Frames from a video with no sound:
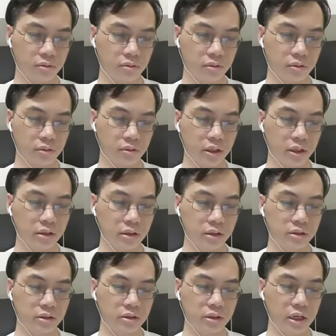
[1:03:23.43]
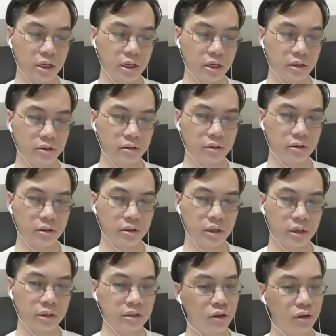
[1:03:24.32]
I guess yeah there
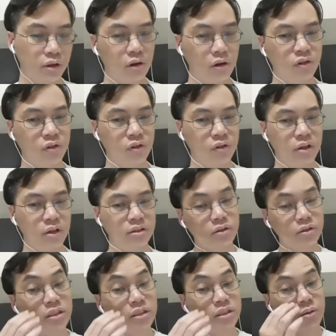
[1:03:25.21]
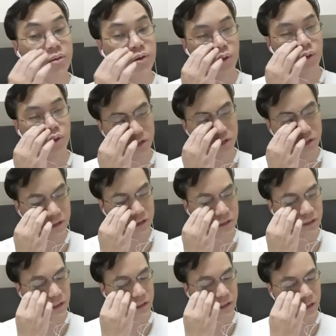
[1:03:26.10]
are still a lot of there's still some questions
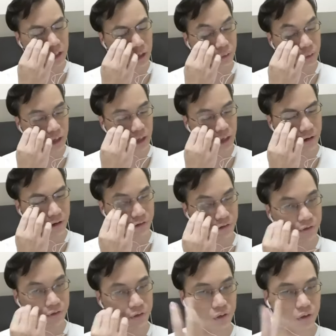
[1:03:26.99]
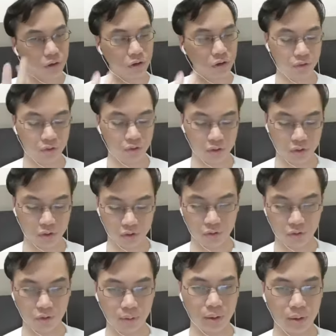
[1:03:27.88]
that I would have for for,
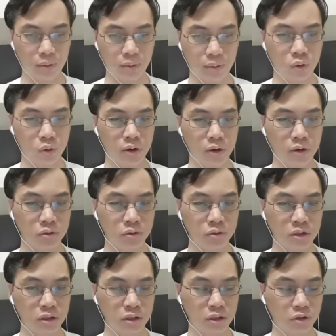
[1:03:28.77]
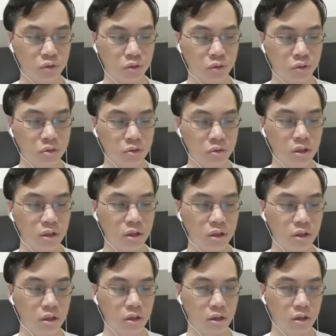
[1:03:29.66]
for people who are using these rules
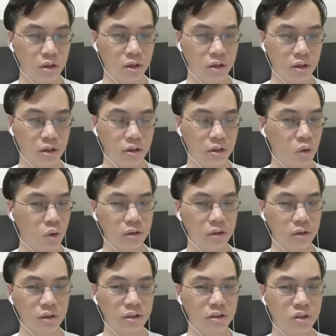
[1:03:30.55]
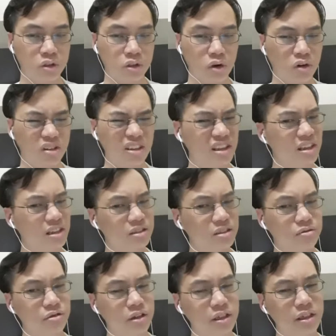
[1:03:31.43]
uh, the quality score thing is
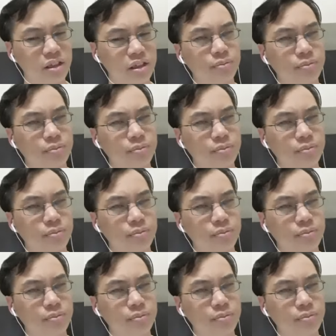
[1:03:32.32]
really